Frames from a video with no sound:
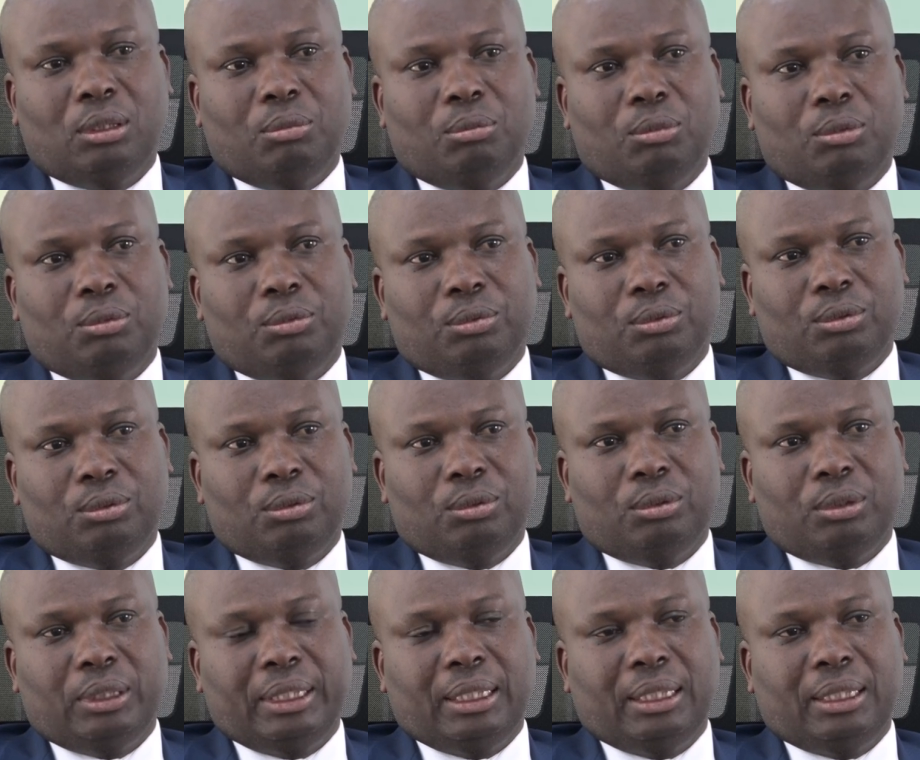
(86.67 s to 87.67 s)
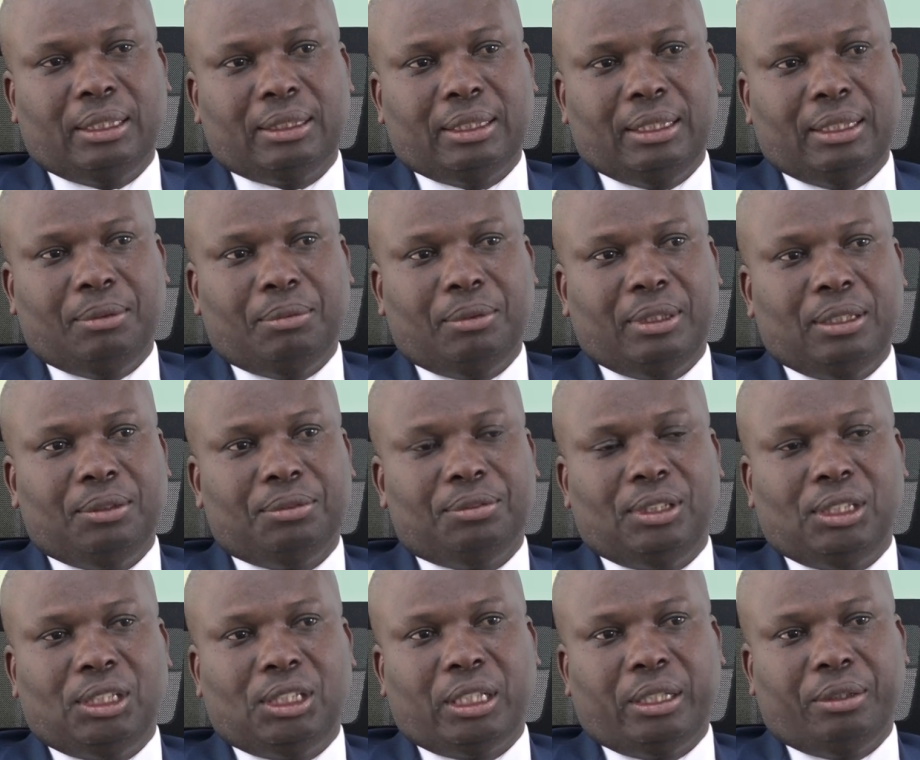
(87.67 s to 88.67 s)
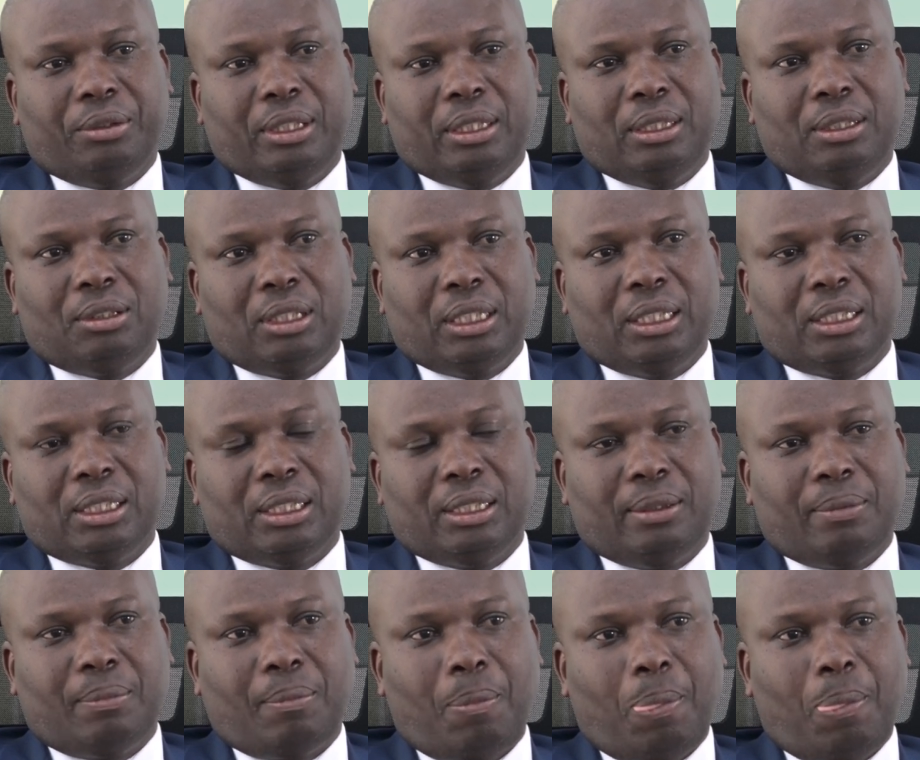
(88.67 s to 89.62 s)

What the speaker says: move to the next level and finish our education.